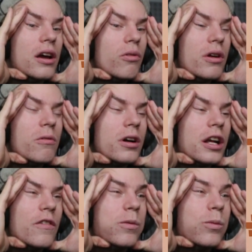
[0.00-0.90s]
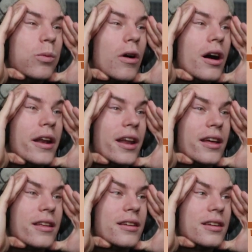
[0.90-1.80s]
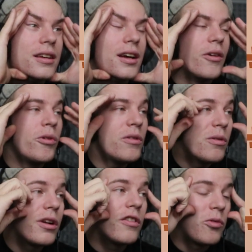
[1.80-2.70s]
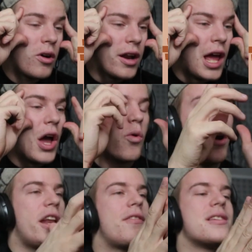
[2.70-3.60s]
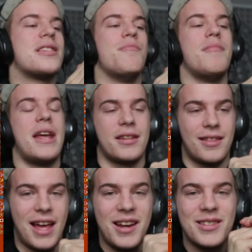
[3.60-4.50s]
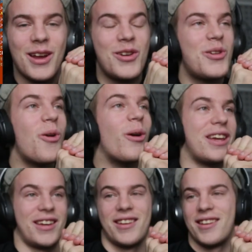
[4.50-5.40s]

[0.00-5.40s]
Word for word: We would have won. We would have won. Why do you have to submit? That is annoying.